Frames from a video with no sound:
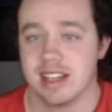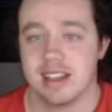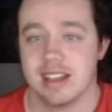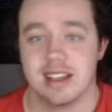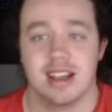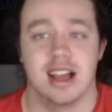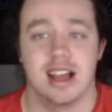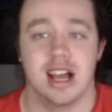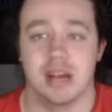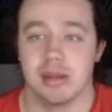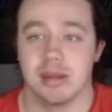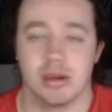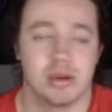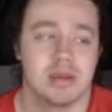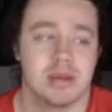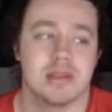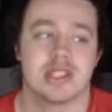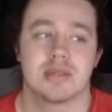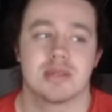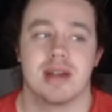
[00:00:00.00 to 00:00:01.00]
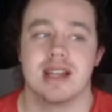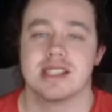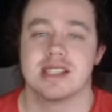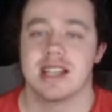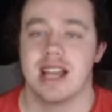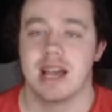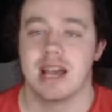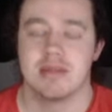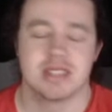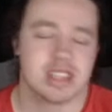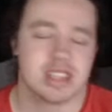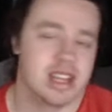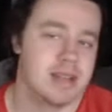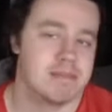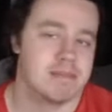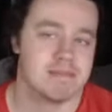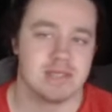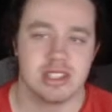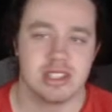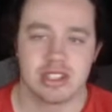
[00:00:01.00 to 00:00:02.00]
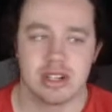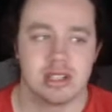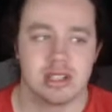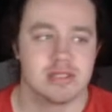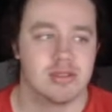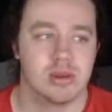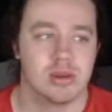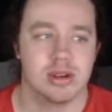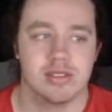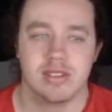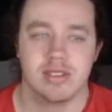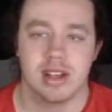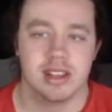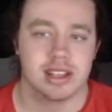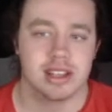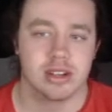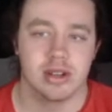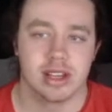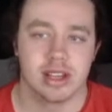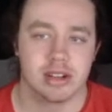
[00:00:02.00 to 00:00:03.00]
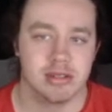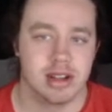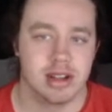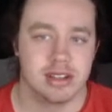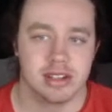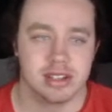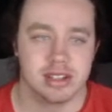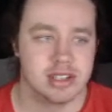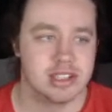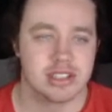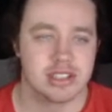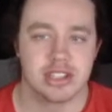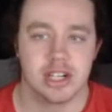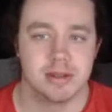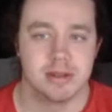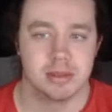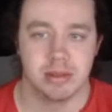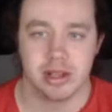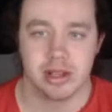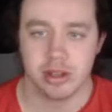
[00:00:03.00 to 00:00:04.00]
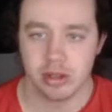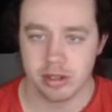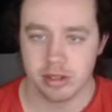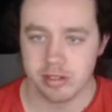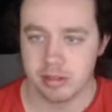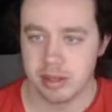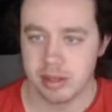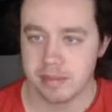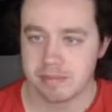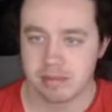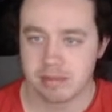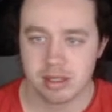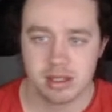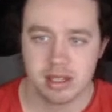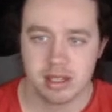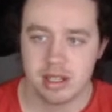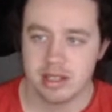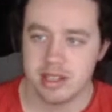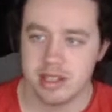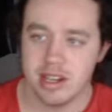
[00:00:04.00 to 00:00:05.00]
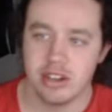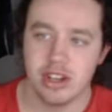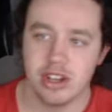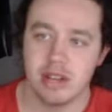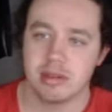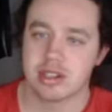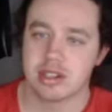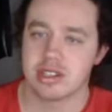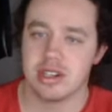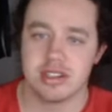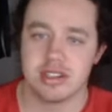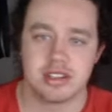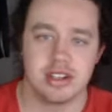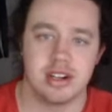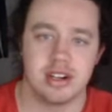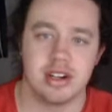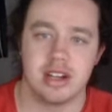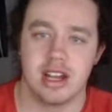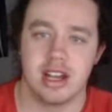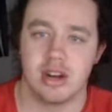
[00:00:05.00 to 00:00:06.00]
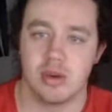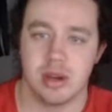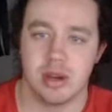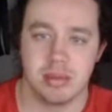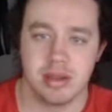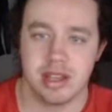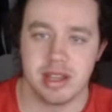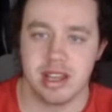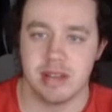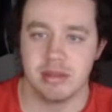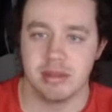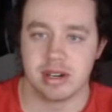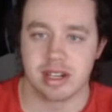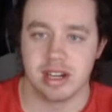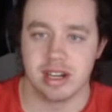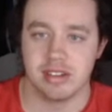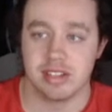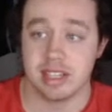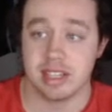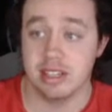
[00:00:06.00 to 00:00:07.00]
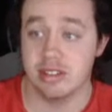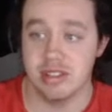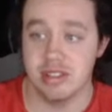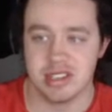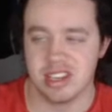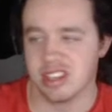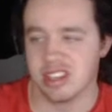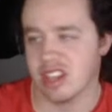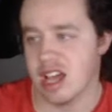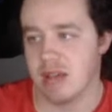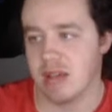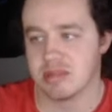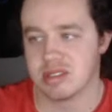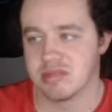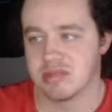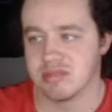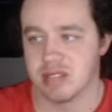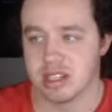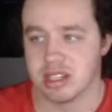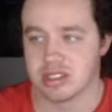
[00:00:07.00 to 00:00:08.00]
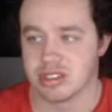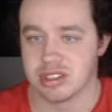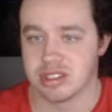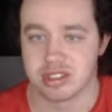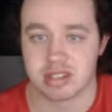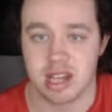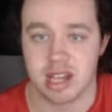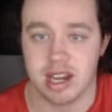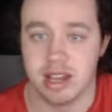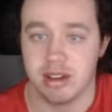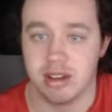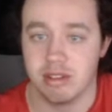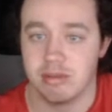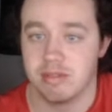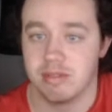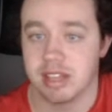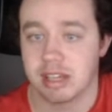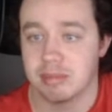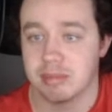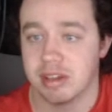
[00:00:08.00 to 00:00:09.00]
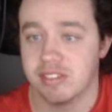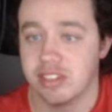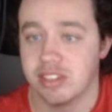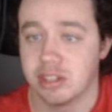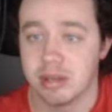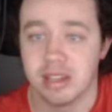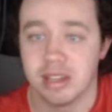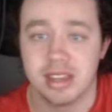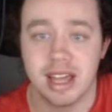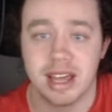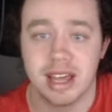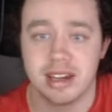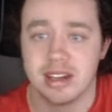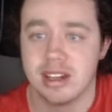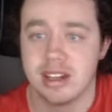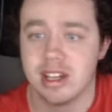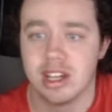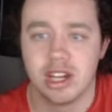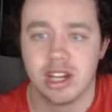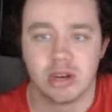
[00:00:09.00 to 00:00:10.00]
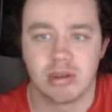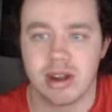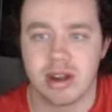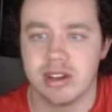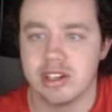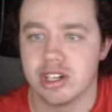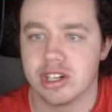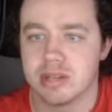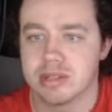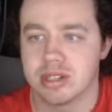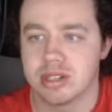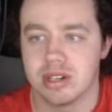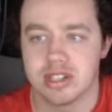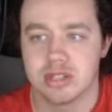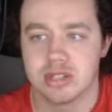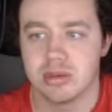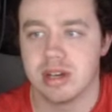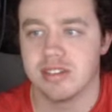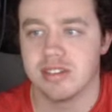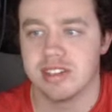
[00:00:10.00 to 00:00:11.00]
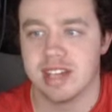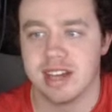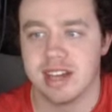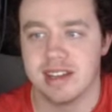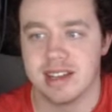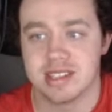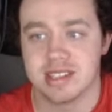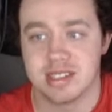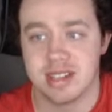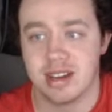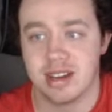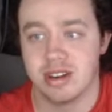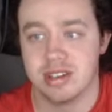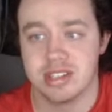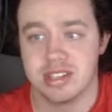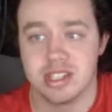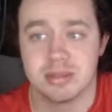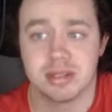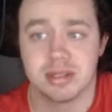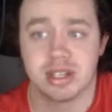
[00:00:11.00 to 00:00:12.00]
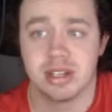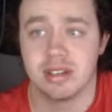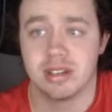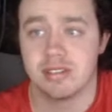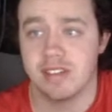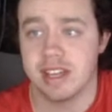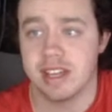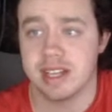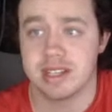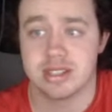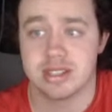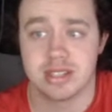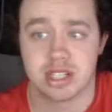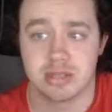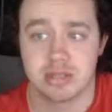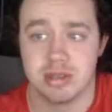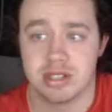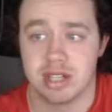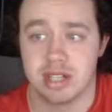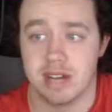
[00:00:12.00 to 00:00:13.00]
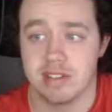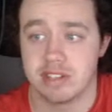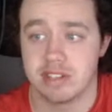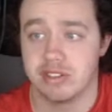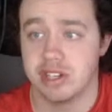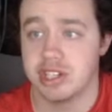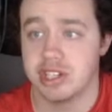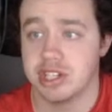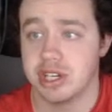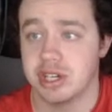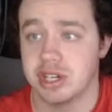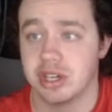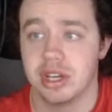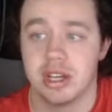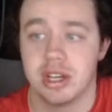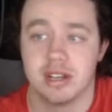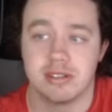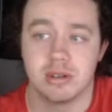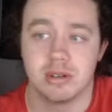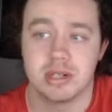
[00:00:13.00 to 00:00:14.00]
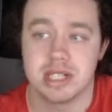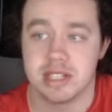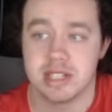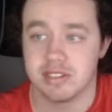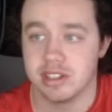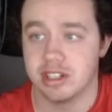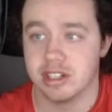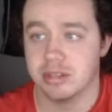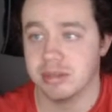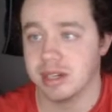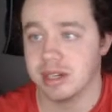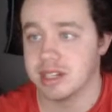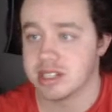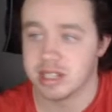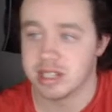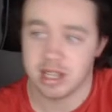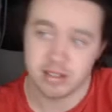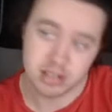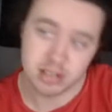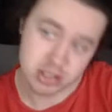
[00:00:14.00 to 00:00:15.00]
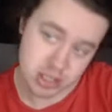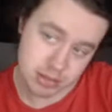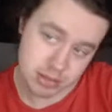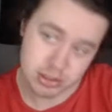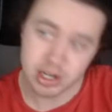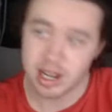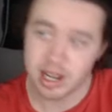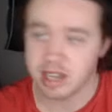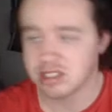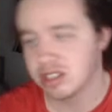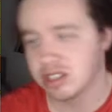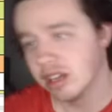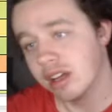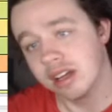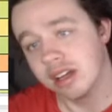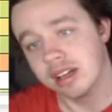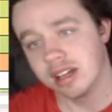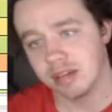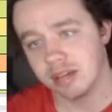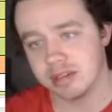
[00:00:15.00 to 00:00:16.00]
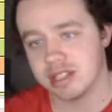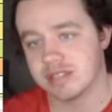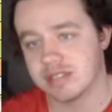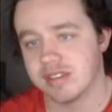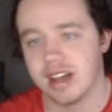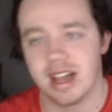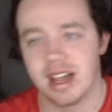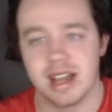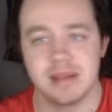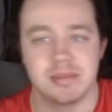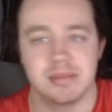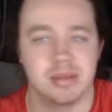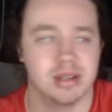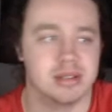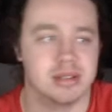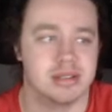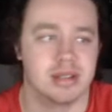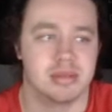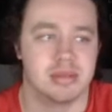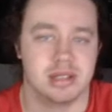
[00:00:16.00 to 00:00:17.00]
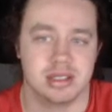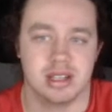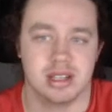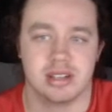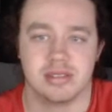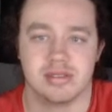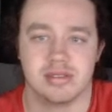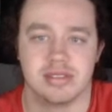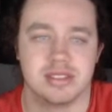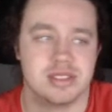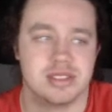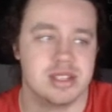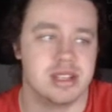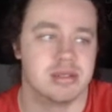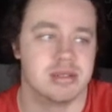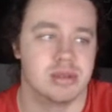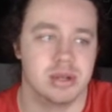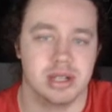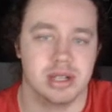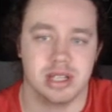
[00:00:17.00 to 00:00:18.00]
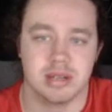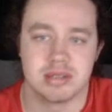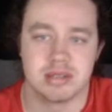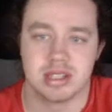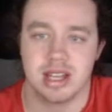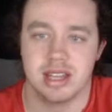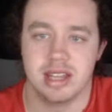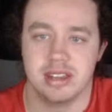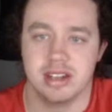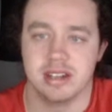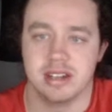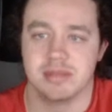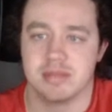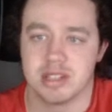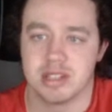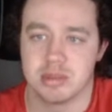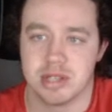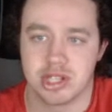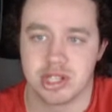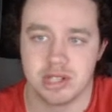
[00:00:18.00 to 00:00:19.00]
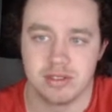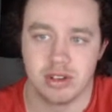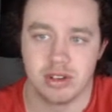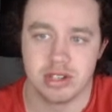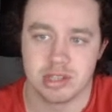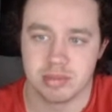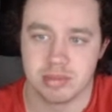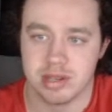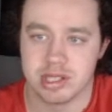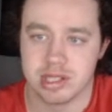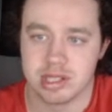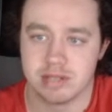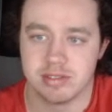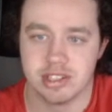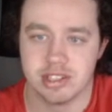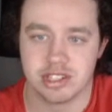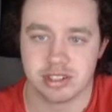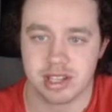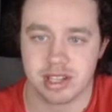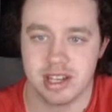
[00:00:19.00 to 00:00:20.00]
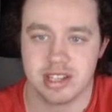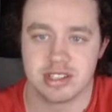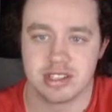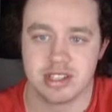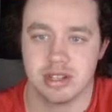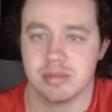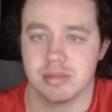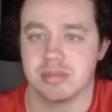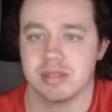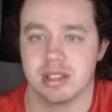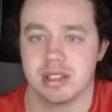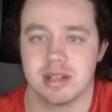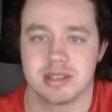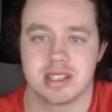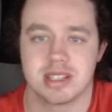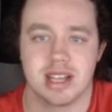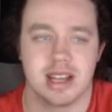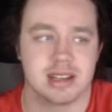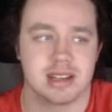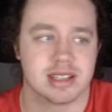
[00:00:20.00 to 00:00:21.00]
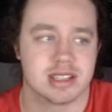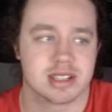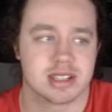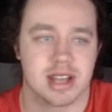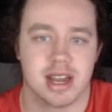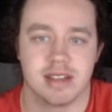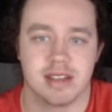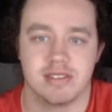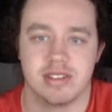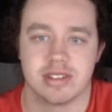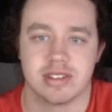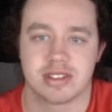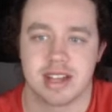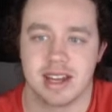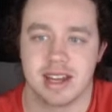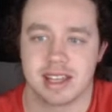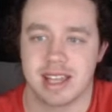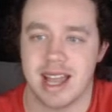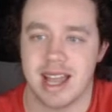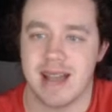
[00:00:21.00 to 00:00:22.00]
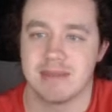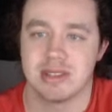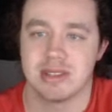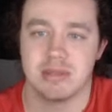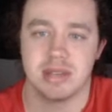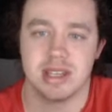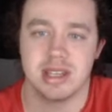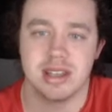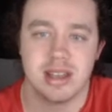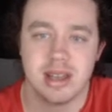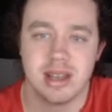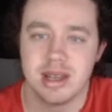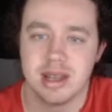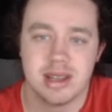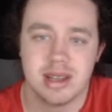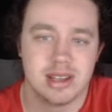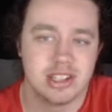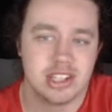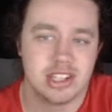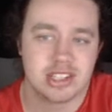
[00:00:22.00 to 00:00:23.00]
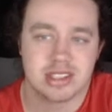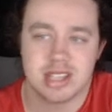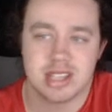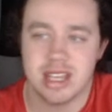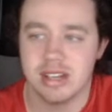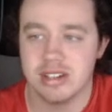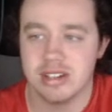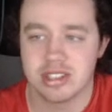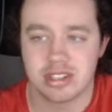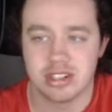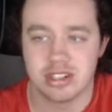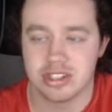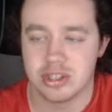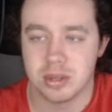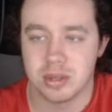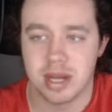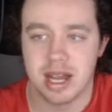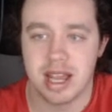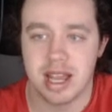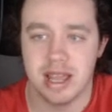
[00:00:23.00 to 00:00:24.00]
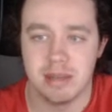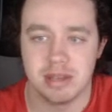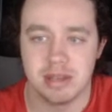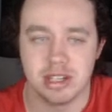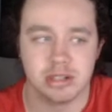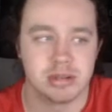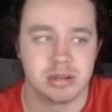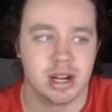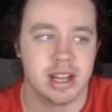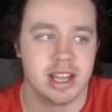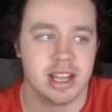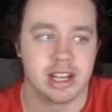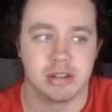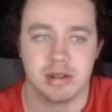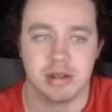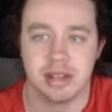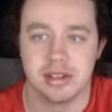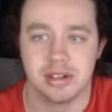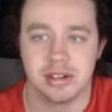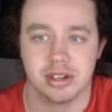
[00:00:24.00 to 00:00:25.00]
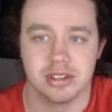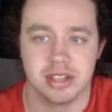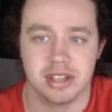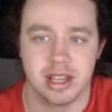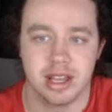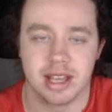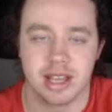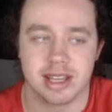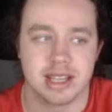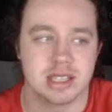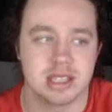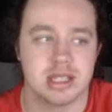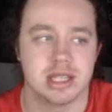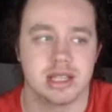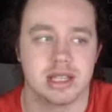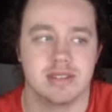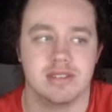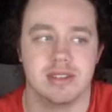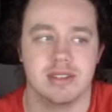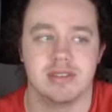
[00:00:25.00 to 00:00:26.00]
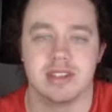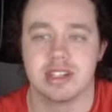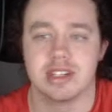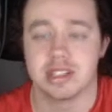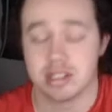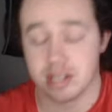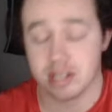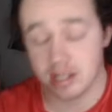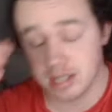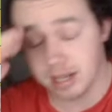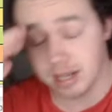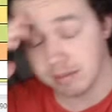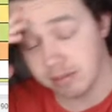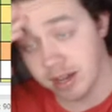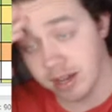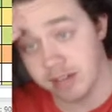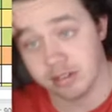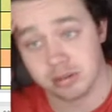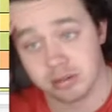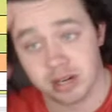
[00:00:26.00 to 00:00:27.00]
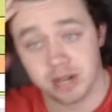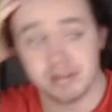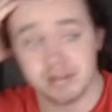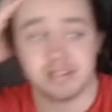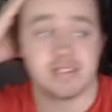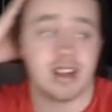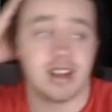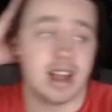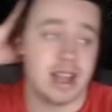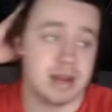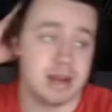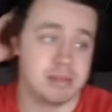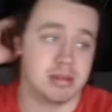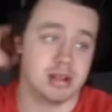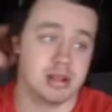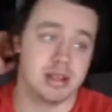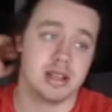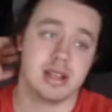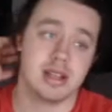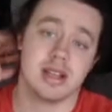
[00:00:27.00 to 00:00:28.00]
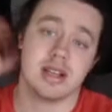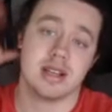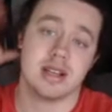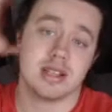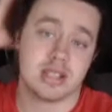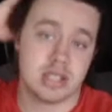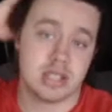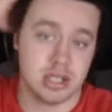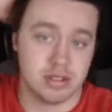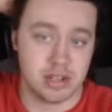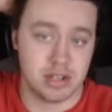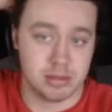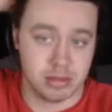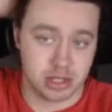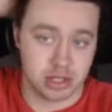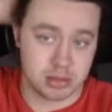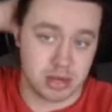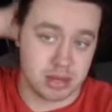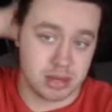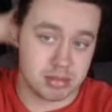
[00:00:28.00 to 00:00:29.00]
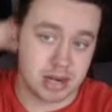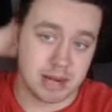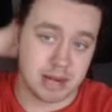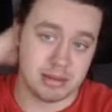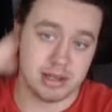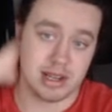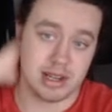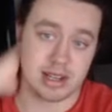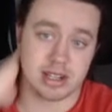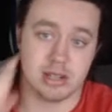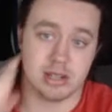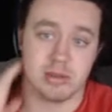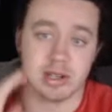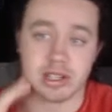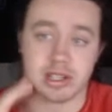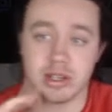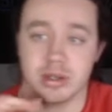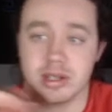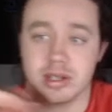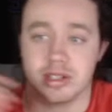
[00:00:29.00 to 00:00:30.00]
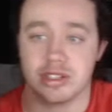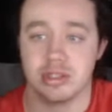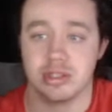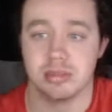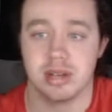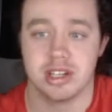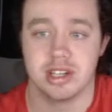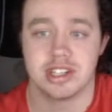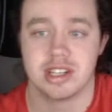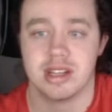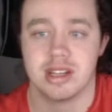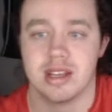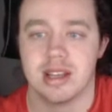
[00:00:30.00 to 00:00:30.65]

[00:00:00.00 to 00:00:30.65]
I wouldn't be surprised if that happens again. He starts 4th. I think he'll hang around there. He's tournament play only for me. Daniel Hemrick starts 3rd. I don't want to play Hemrick. I don't think he leads any laps. That's just kind of how I feel about that. Riley Herbst starts 12th at $9,000. He's been good at Vegas, 6th best average finish here, 14th at intermediates and 9th at steep tracks. He's fine, but I don't see really the upside there, especially if all these place differential guys. So the upside feels kind of capped to me. Justin Haley starts too high. He'll probably hang around there all day. I guess if he finishes in that top 5, he'll probably be fine, but still, for the most part, probably not going to want to go there too much.